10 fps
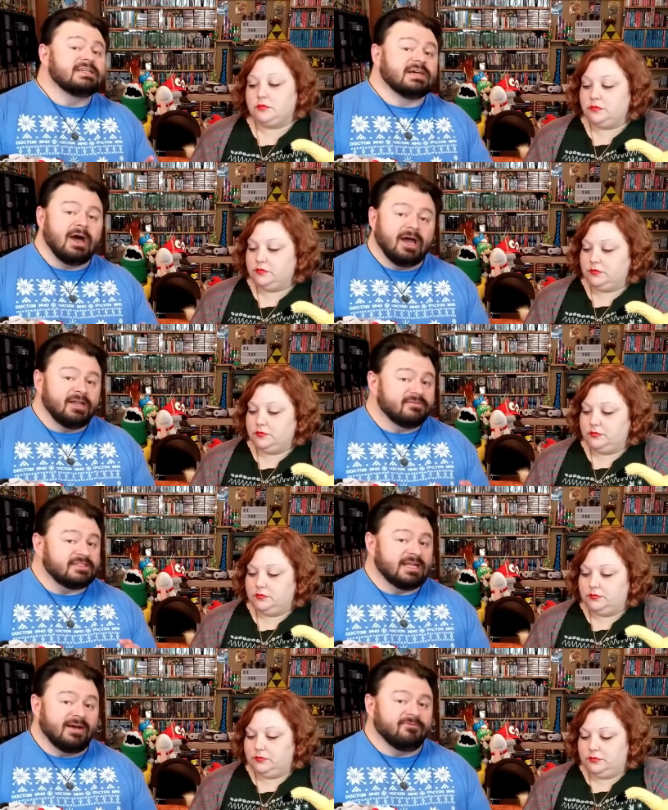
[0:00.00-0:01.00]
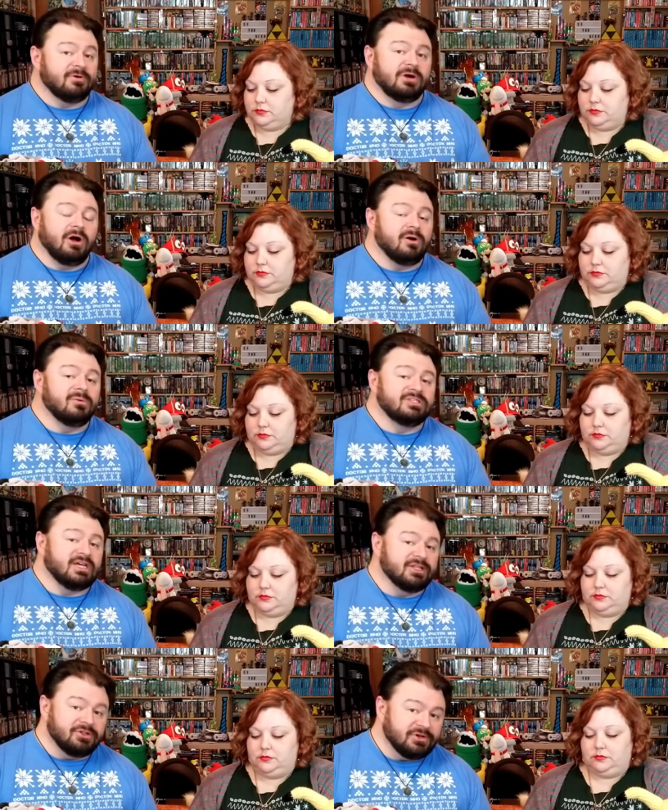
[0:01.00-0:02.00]
Speaker 1: kind of stuff we're always
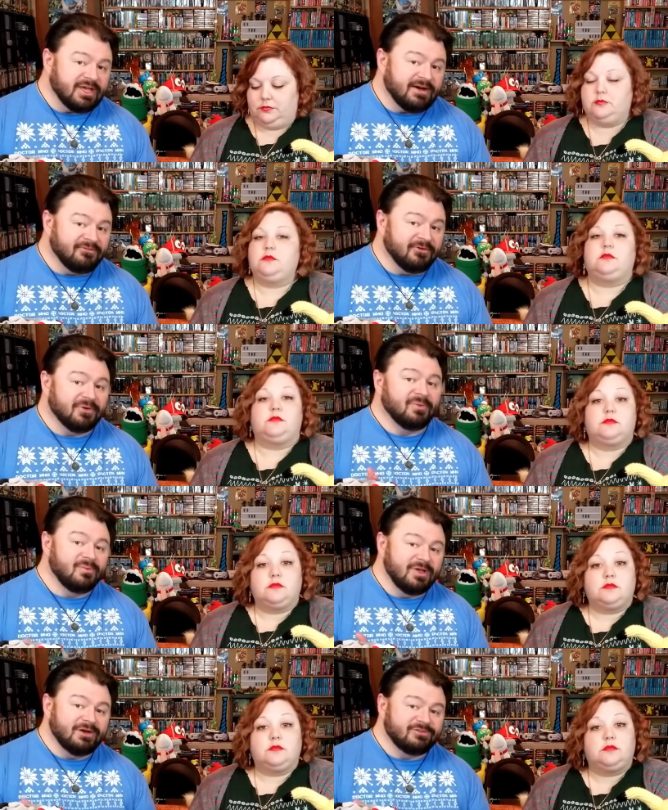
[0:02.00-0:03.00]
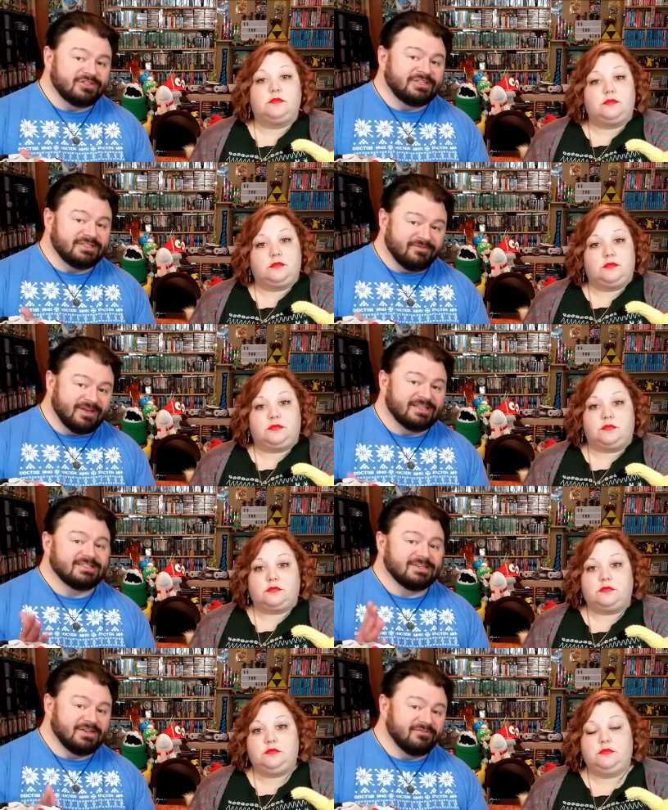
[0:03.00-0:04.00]
on the lookout for when we go to these events
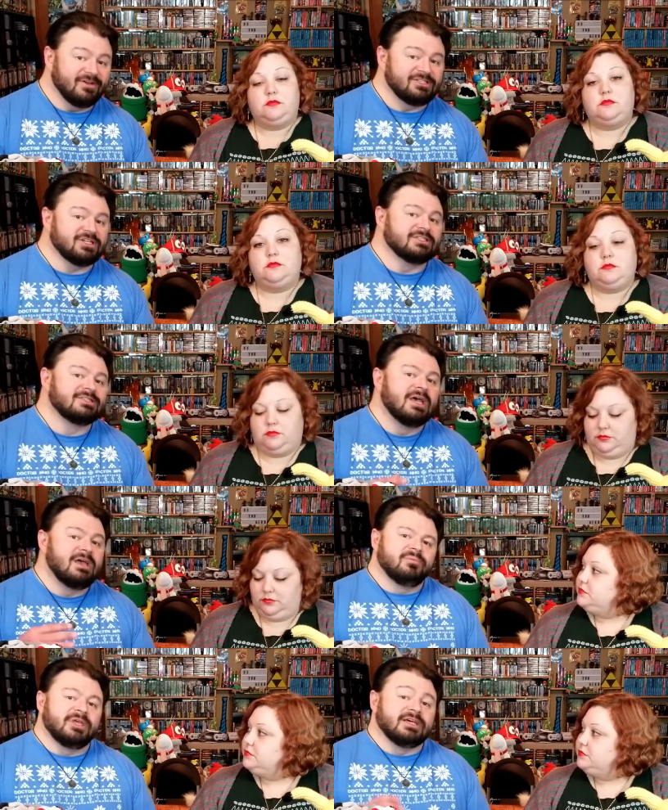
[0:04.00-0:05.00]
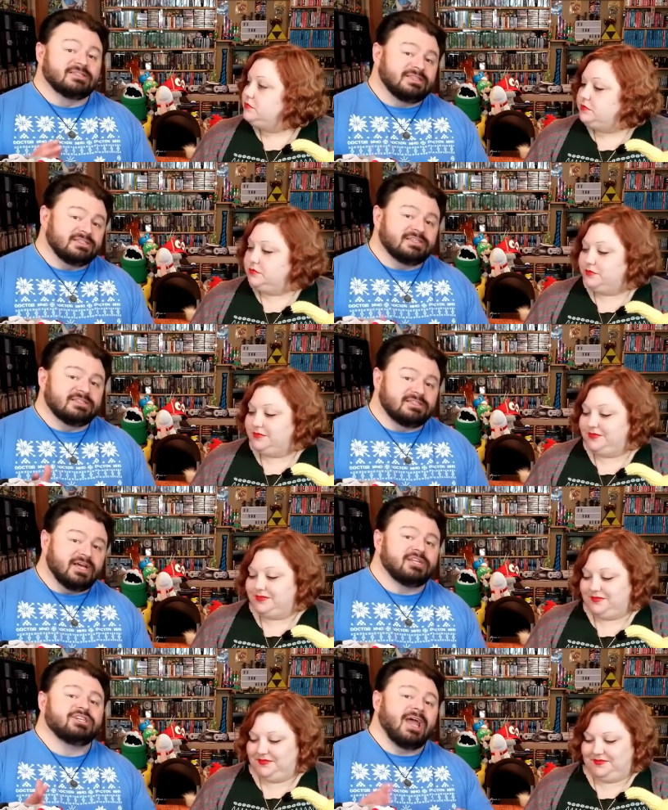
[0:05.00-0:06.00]
and conventions because this is
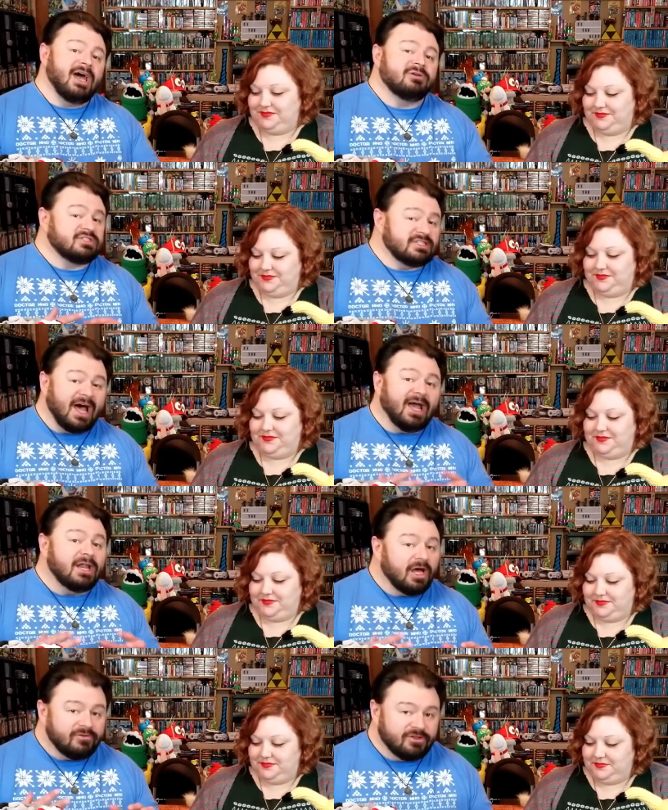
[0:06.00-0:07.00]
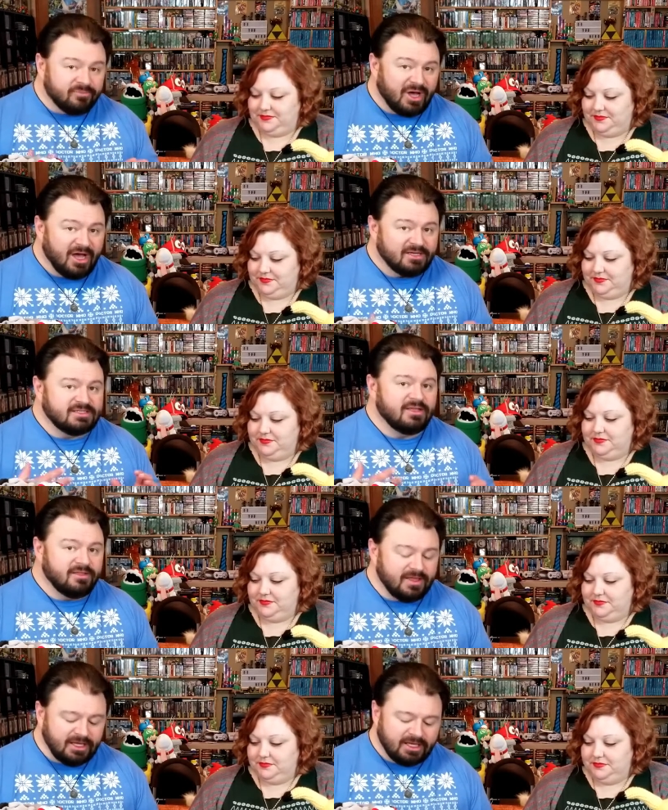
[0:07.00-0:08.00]
such outside of the box
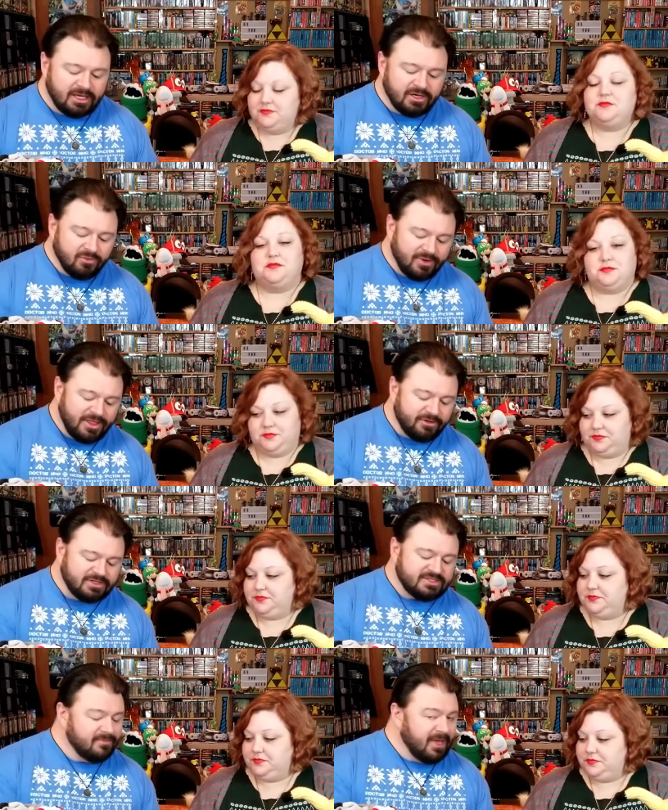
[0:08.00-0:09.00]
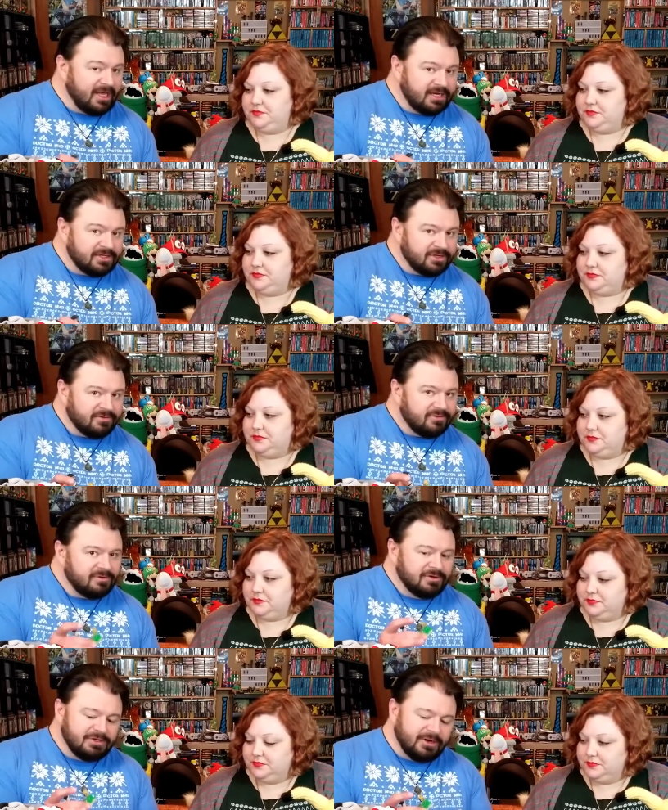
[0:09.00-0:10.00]
thinking, whether it's making a
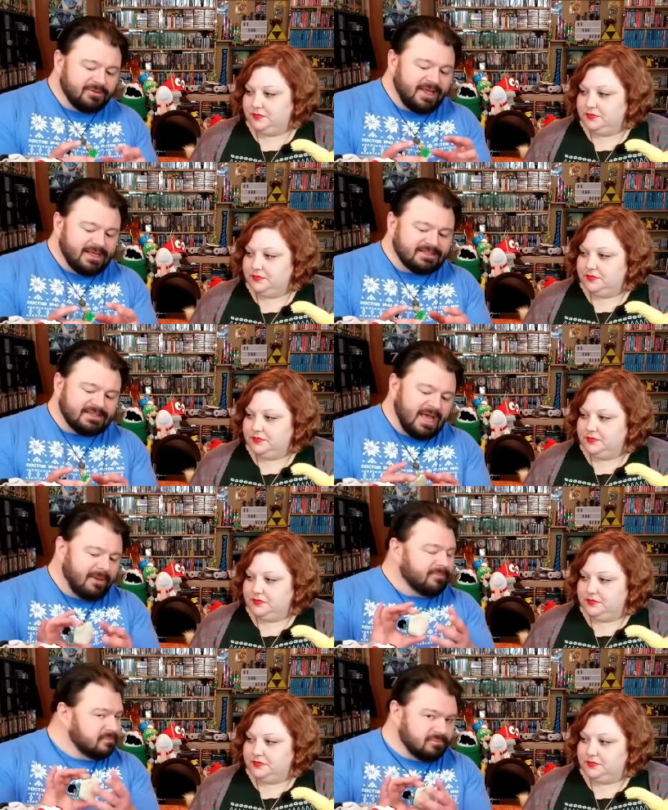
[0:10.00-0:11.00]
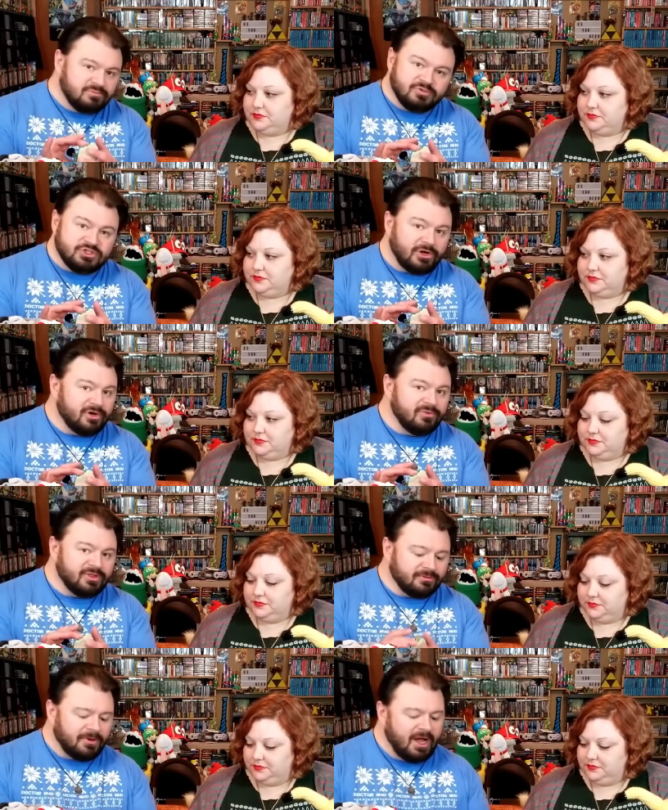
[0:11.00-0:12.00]
little, you know, landscape, starting
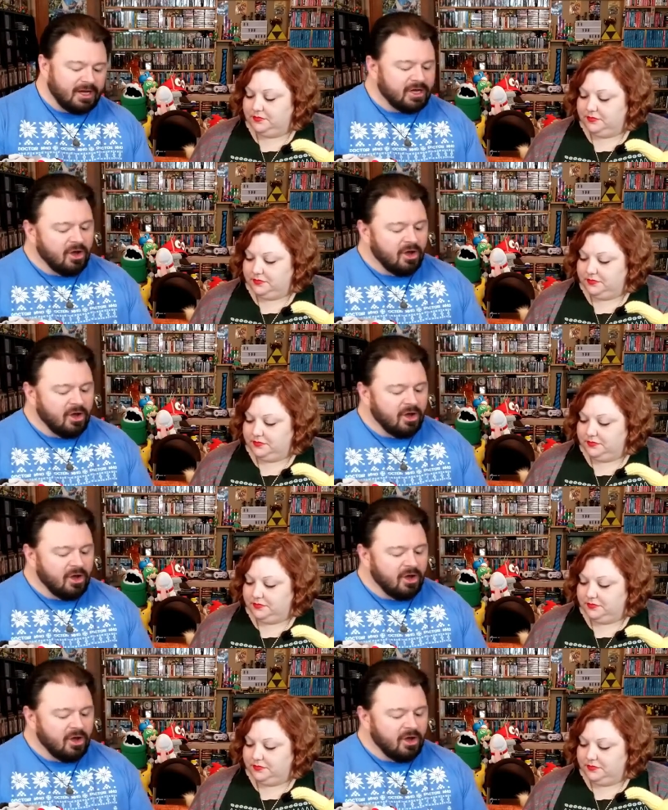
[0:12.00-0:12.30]
with a rock,